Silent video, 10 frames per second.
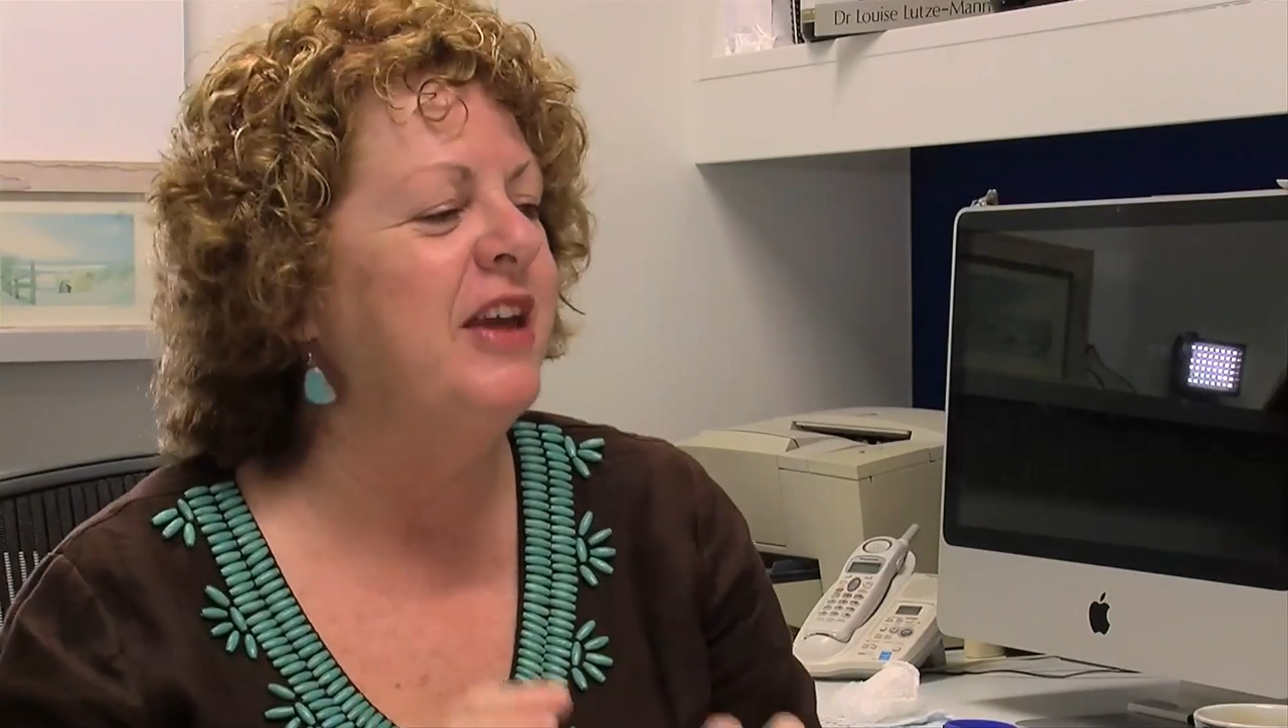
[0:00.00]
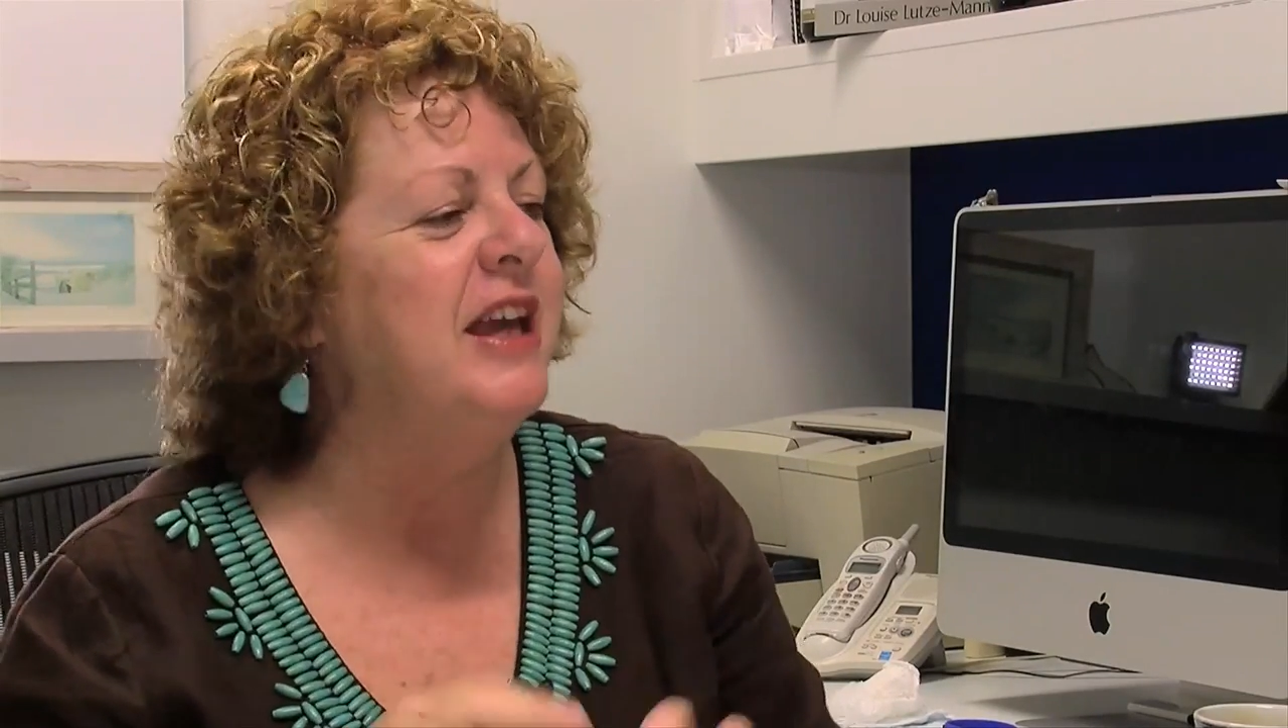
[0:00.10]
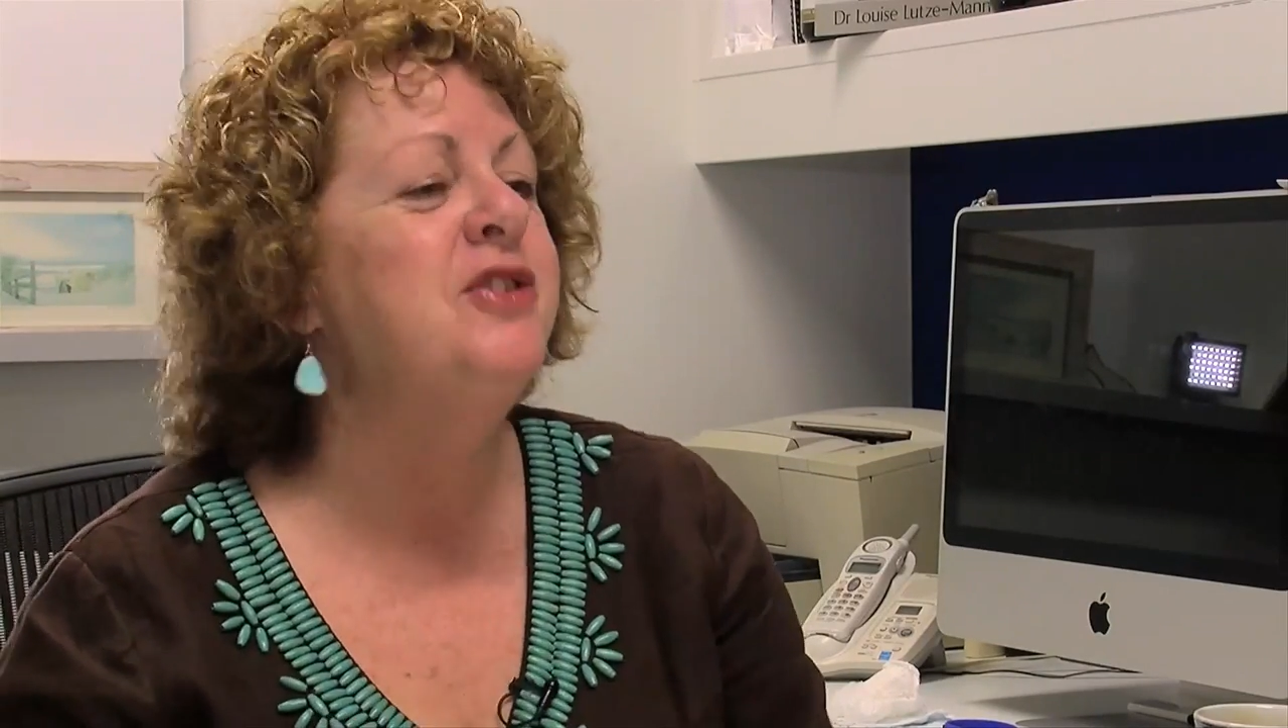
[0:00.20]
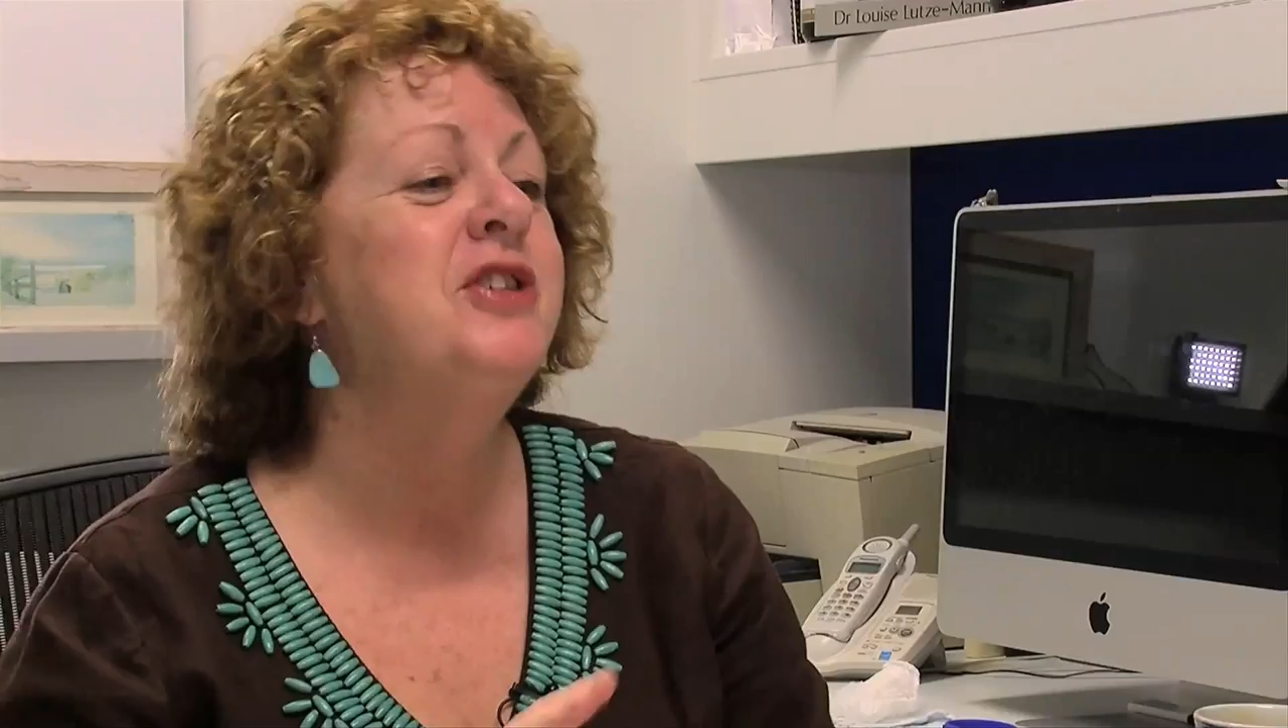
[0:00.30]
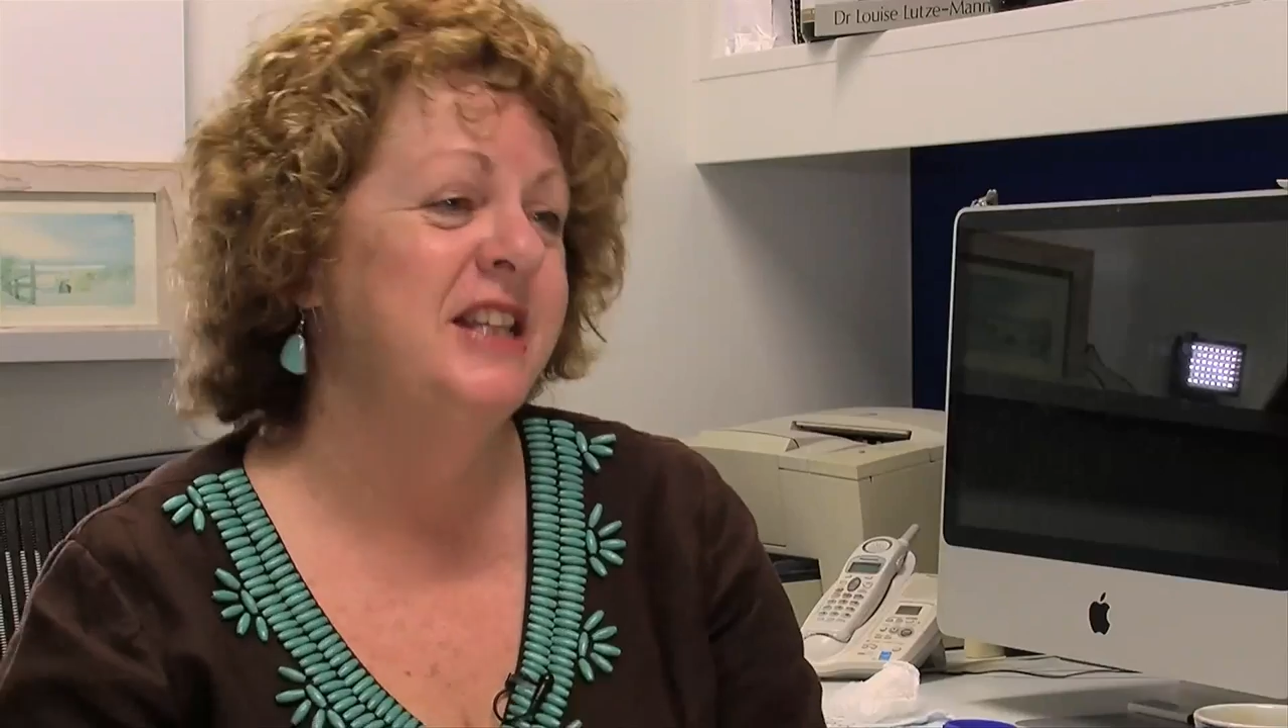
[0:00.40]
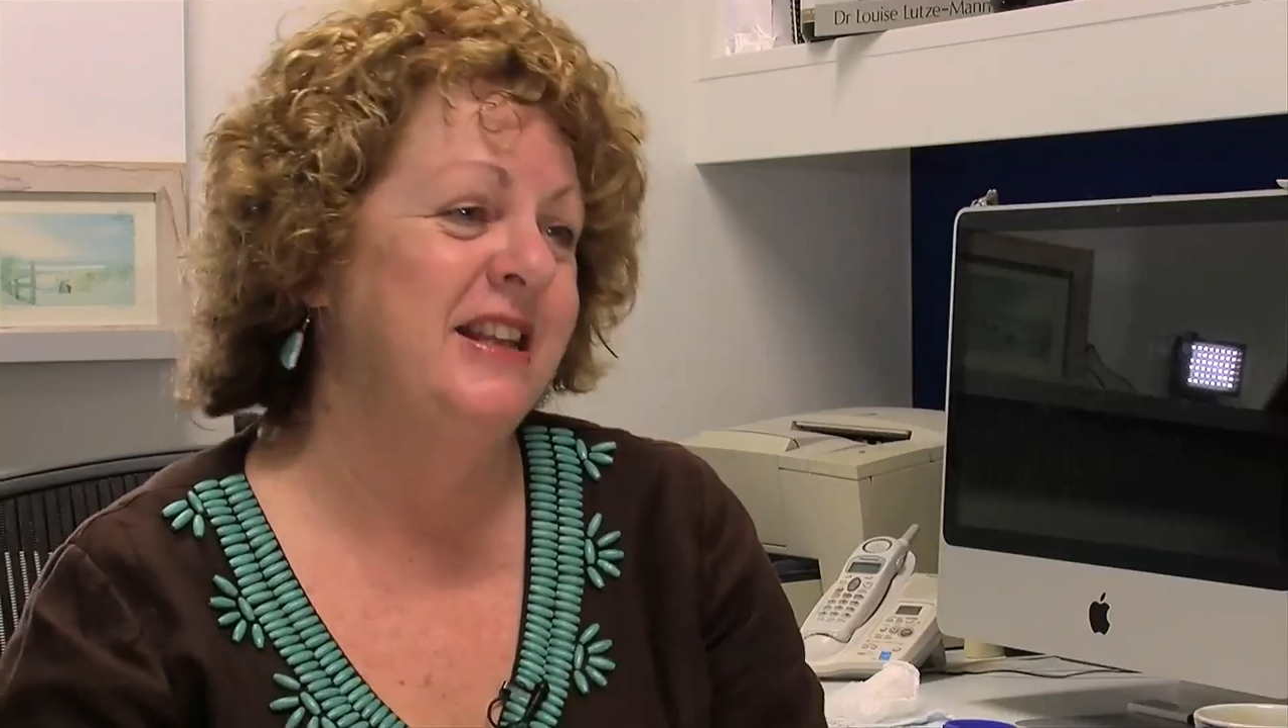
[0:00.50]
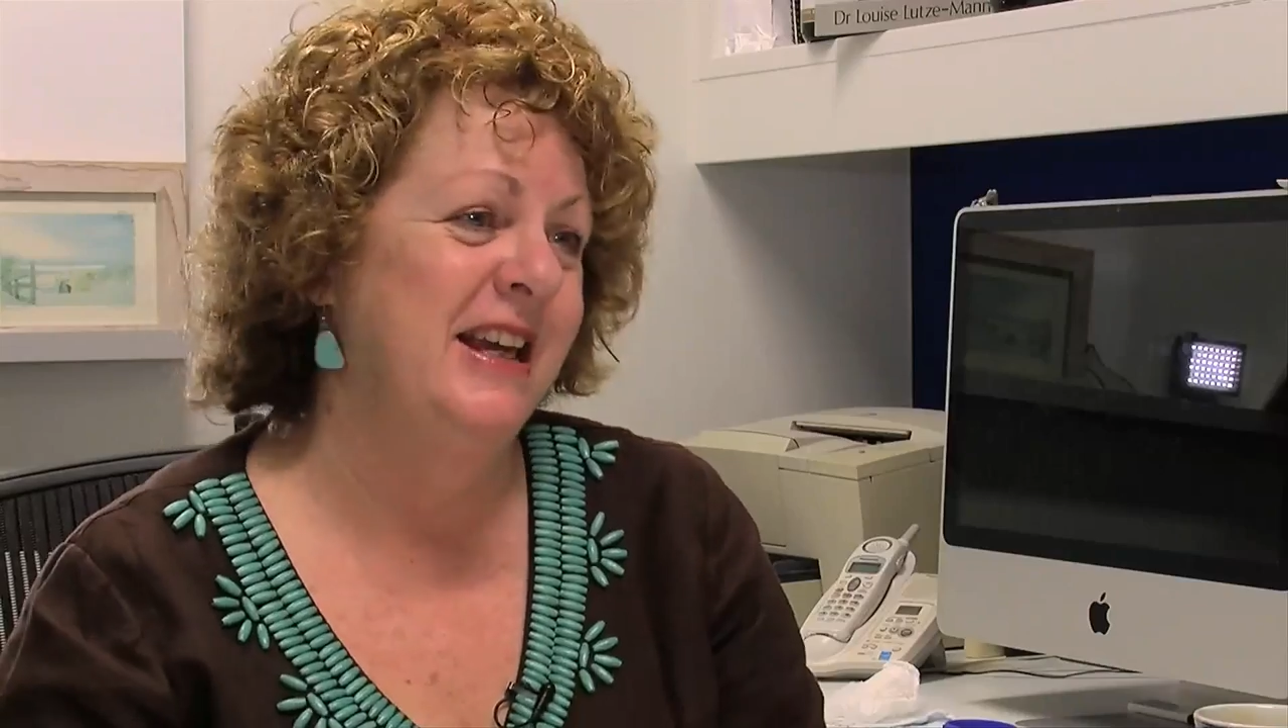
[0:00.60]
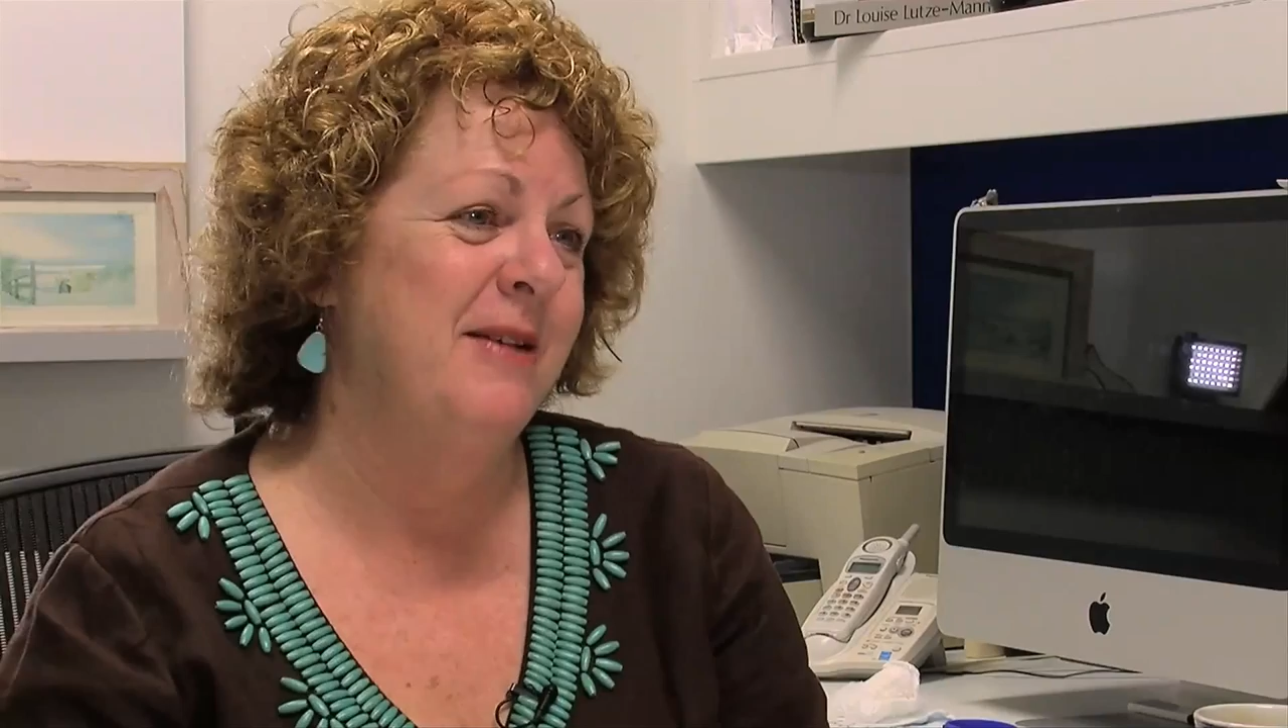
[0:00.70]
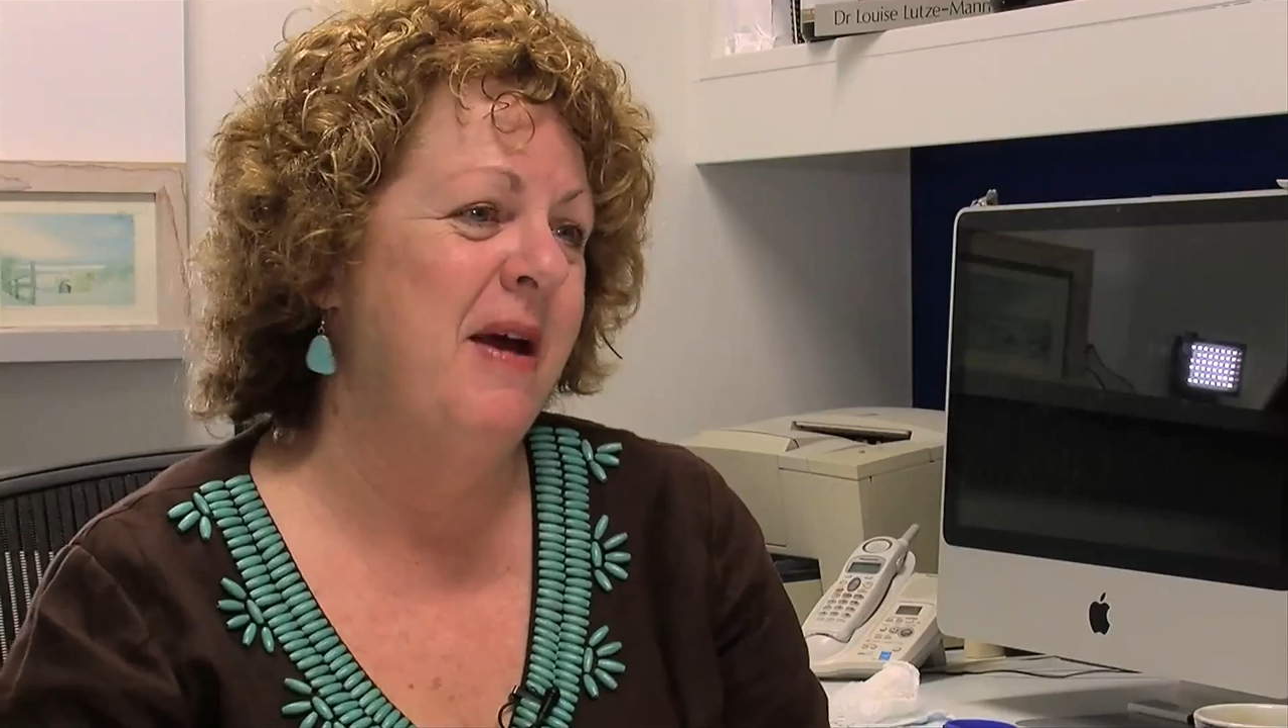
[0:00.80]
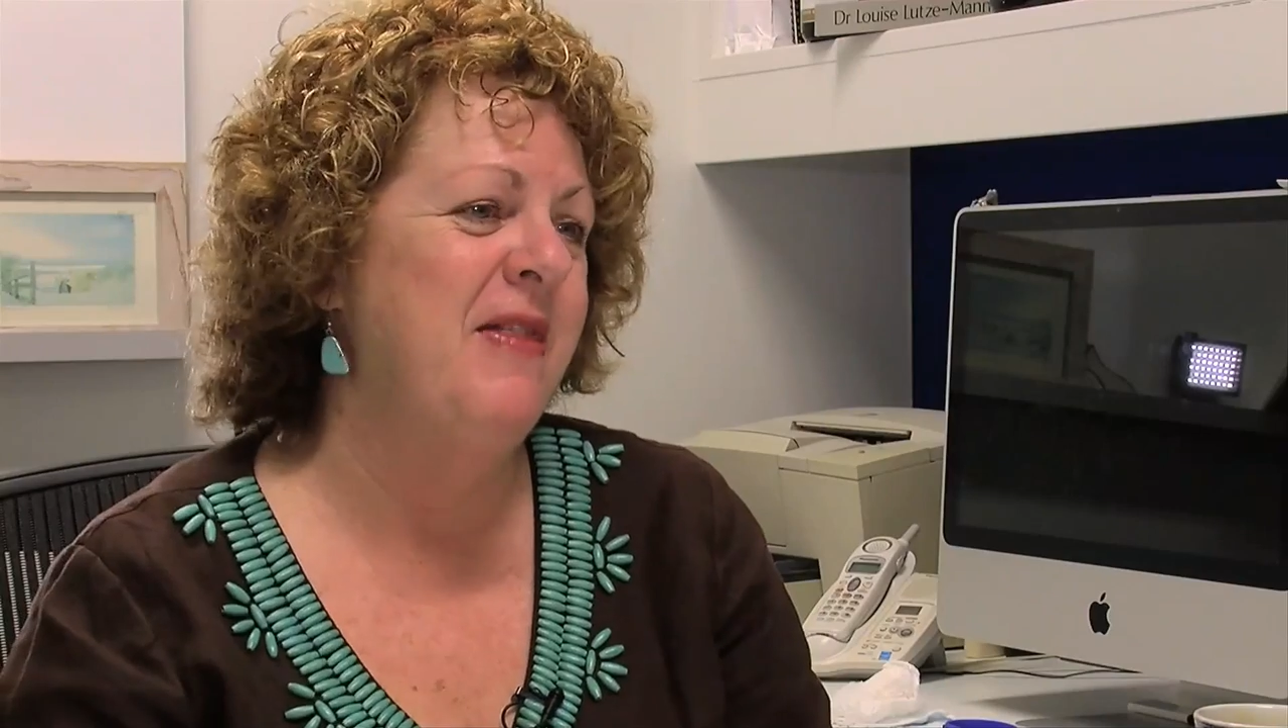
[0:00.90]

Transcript: interesting thing about